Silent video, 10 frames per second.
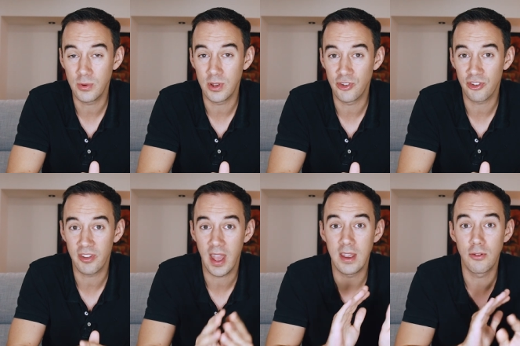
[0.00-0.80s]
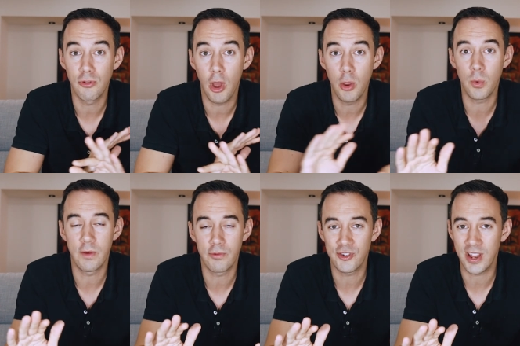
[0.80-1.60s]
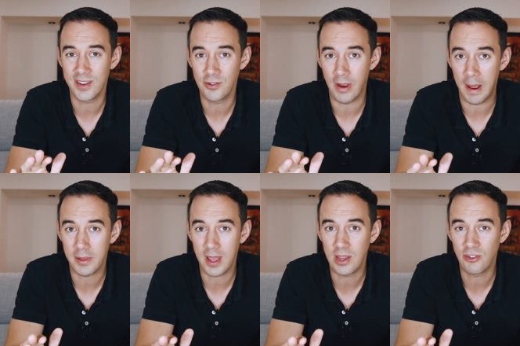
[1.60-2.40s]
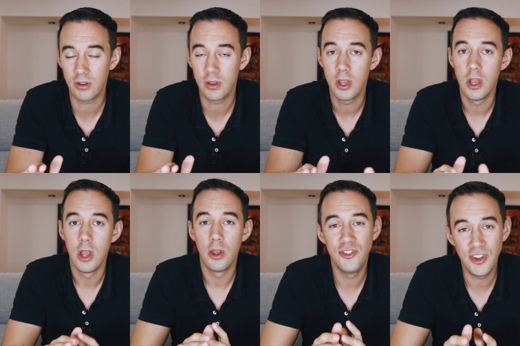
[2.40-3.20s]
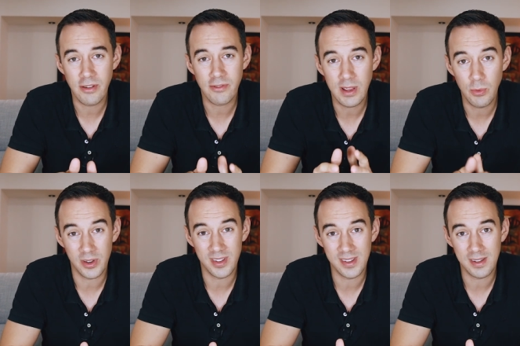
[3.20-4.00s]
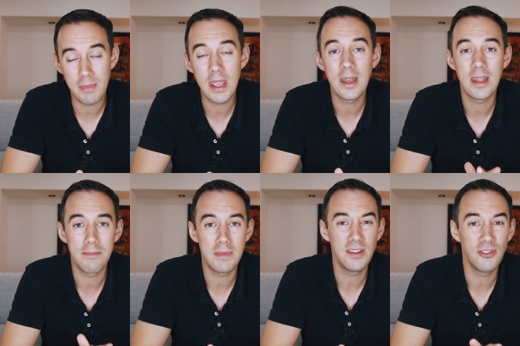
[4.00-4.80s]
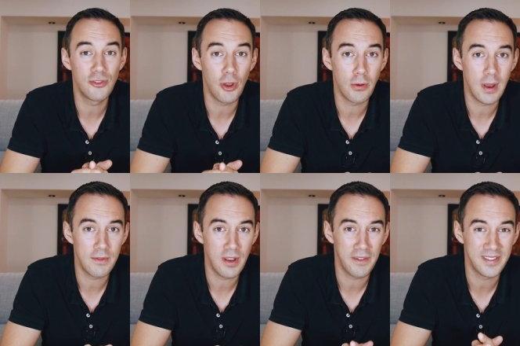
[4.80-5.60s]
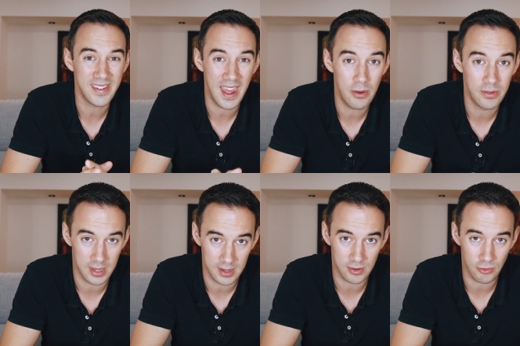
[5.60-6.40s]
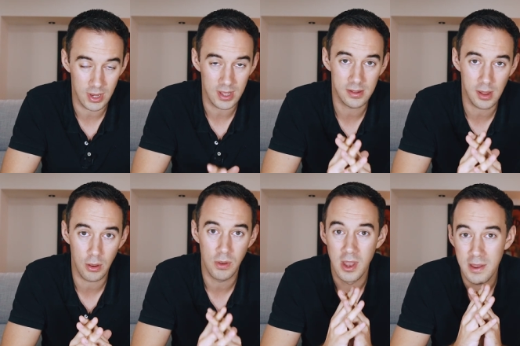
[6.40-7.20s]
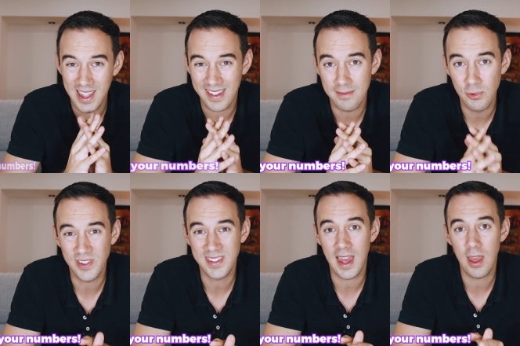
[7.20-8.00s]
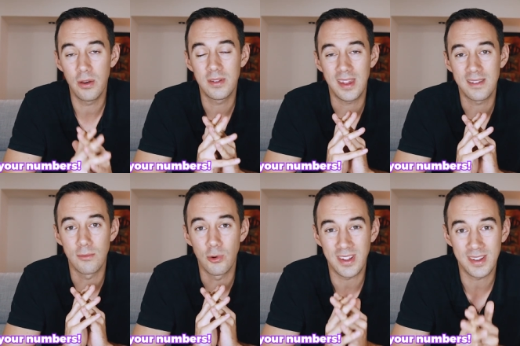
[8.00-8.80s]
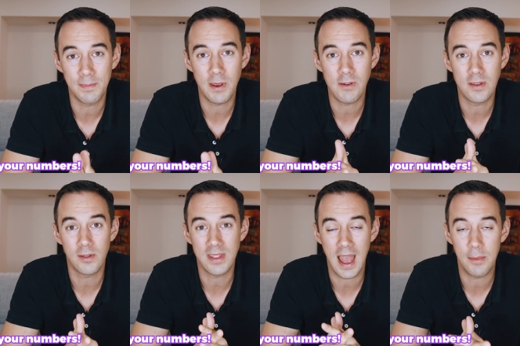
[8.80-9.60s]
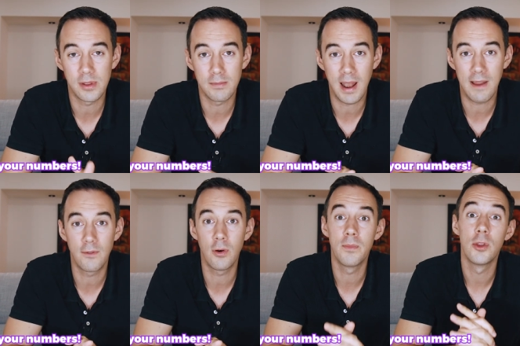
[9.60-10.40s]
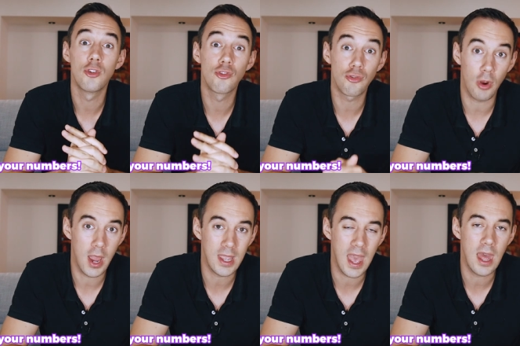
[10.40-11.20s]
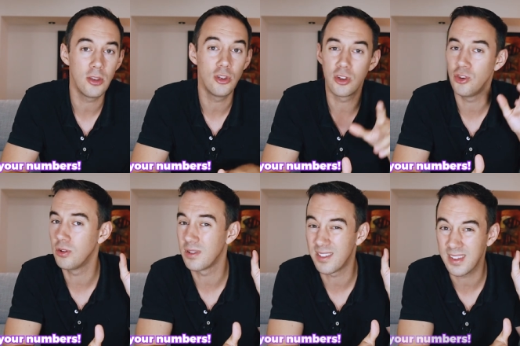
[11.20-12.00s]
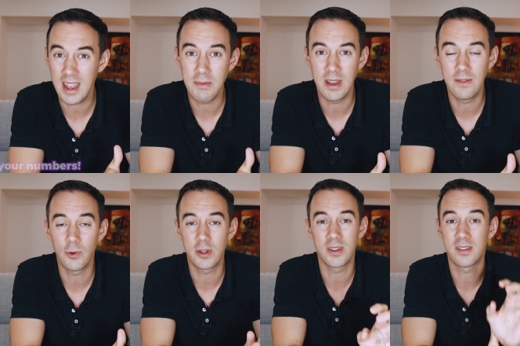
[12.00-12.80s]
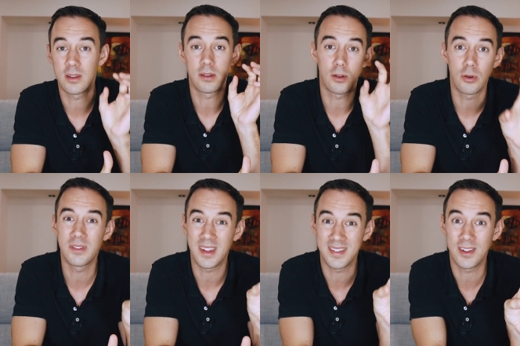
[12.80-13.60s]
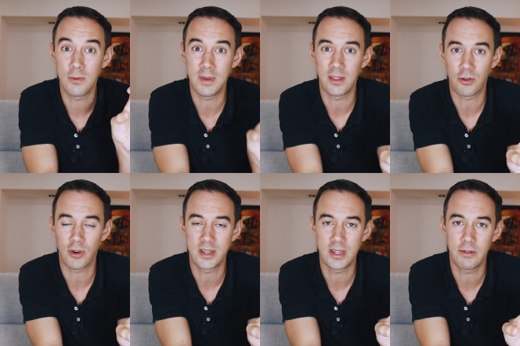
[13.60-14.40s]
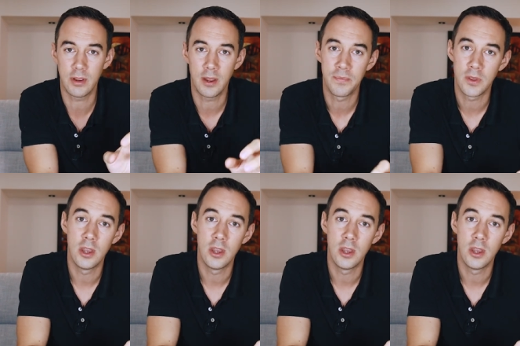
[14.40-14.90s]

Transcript: to you and just say, no, we've rejected your application. Generally, what does this mean? It means you don't have enough sales history. So get some more sales, get some more experience on the Amazon platform. Try again. You can use the same invoices so long as they still meet the criteria.